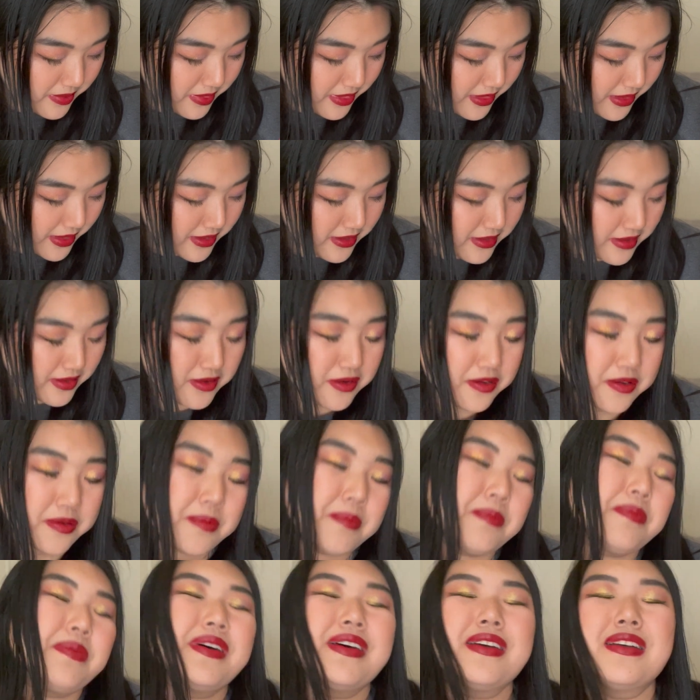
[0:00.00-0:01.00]

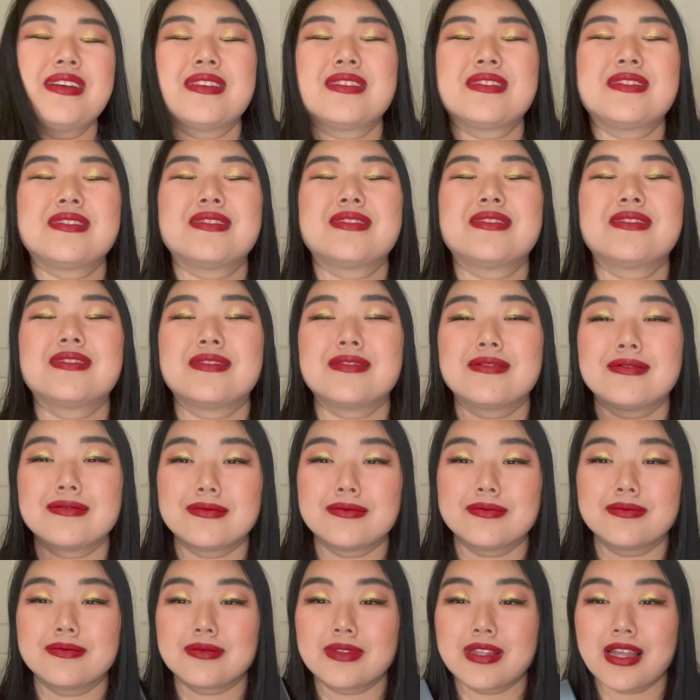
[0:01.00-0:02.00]
But
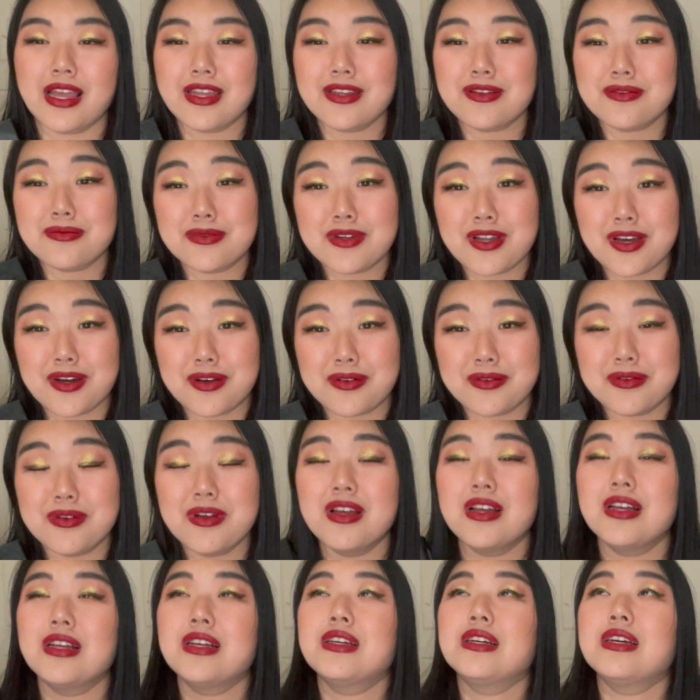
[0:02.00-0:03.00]
I don't know.
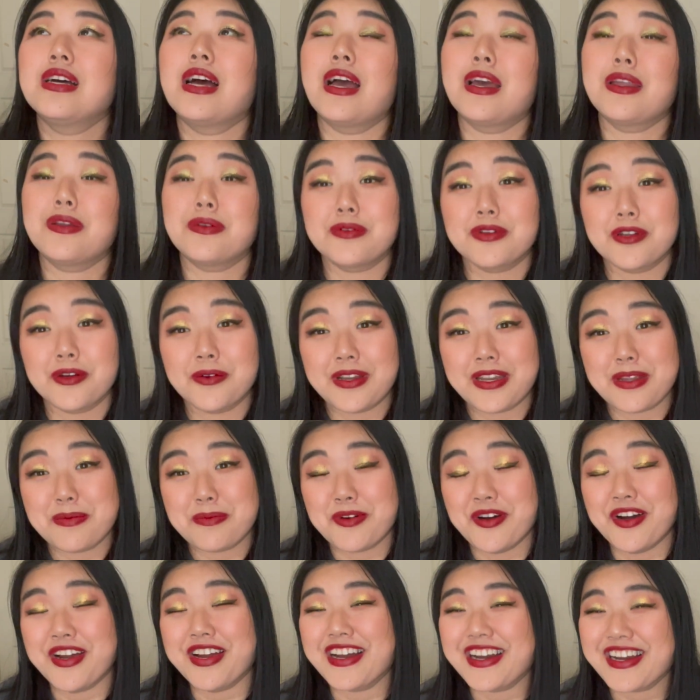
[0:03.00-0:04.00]
I don't know anymore.